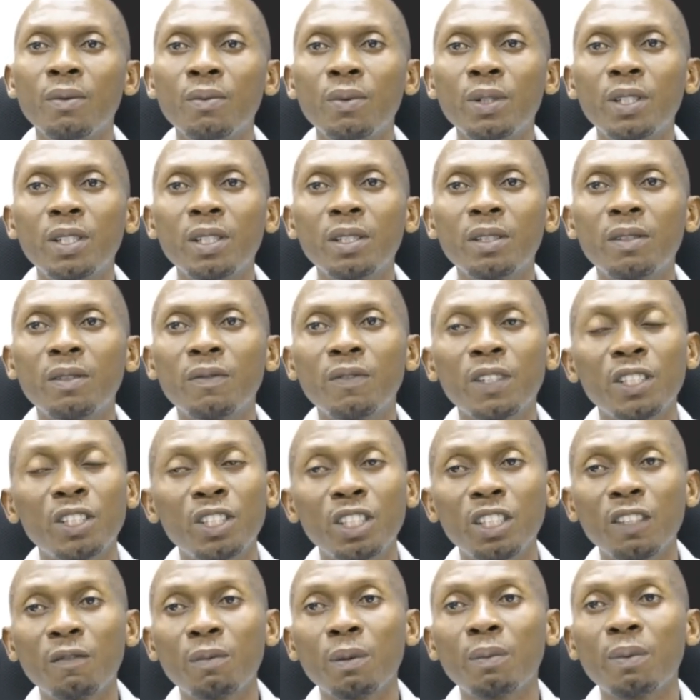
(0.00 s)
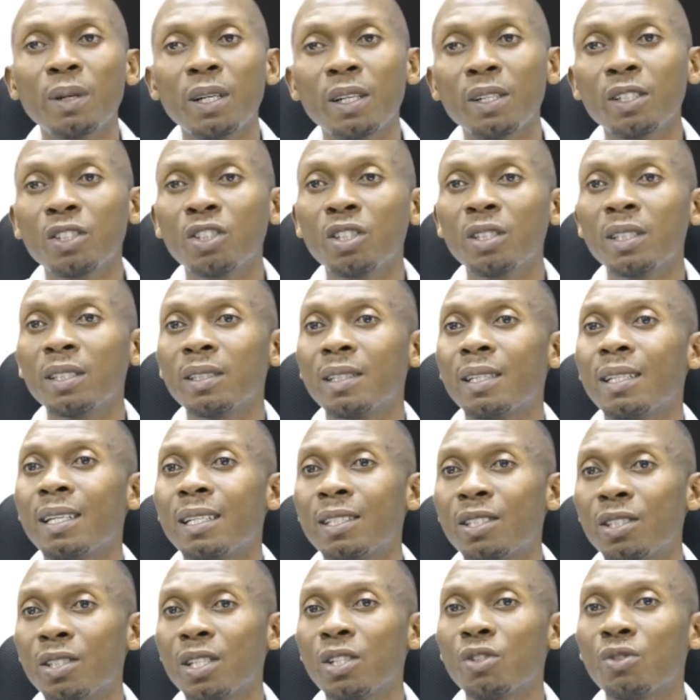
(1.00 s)
which is vegetative propagation is an
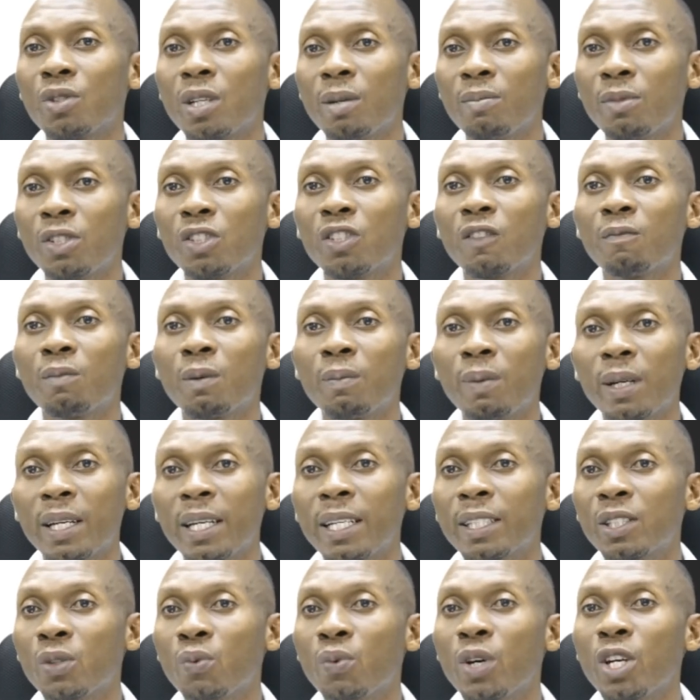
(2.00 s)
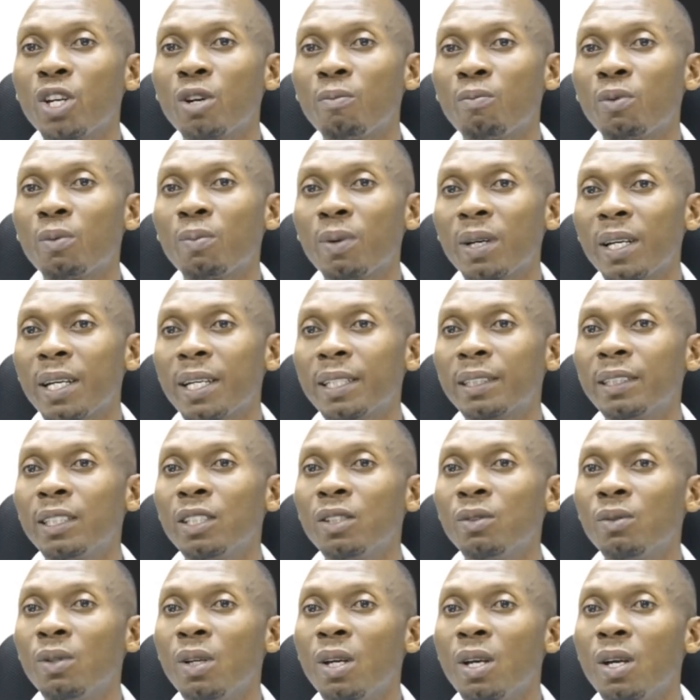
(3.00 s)
asexual means of propagating where you're
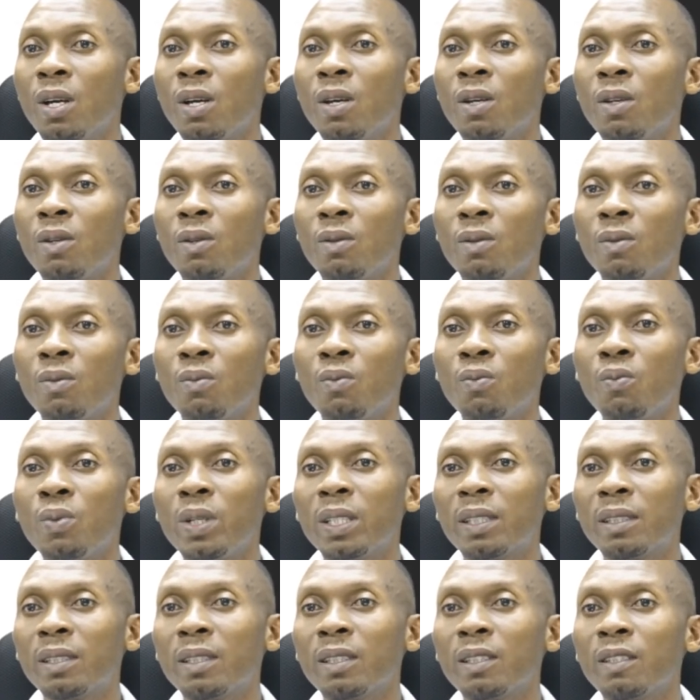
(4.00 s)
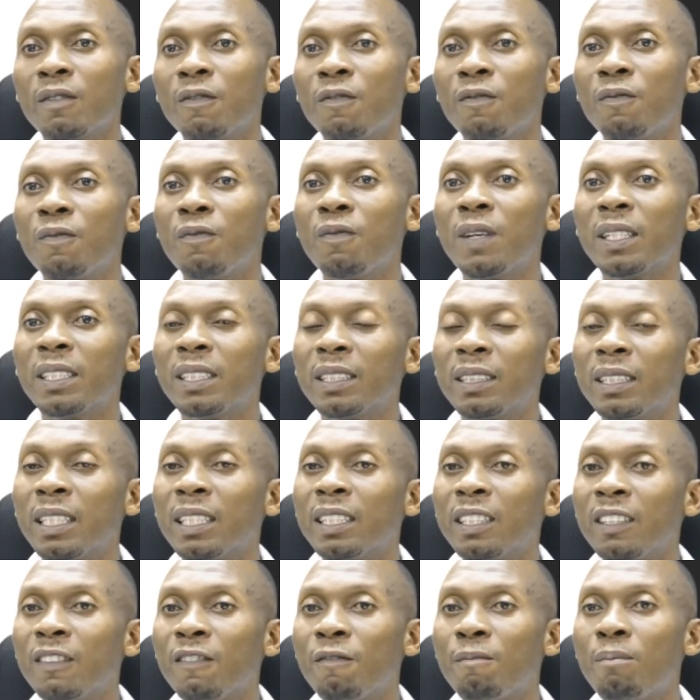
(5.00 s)
propagating with the
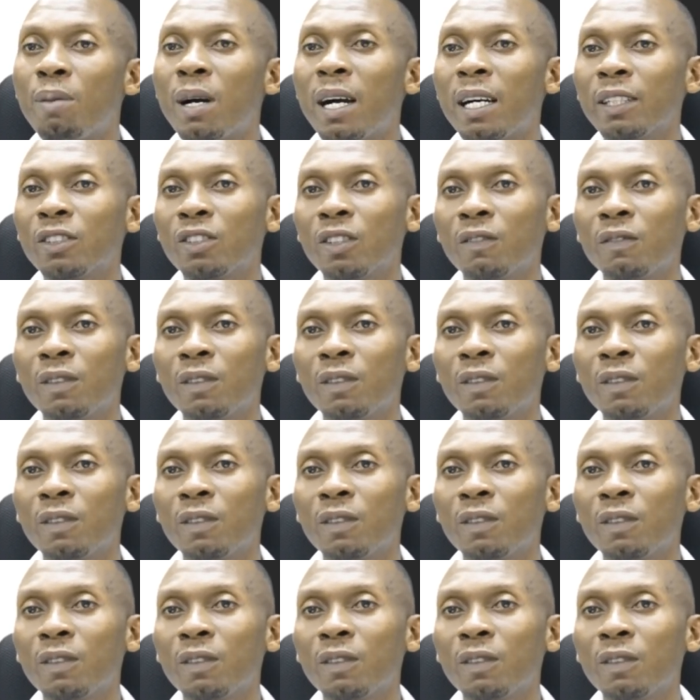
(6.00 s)
vegetative part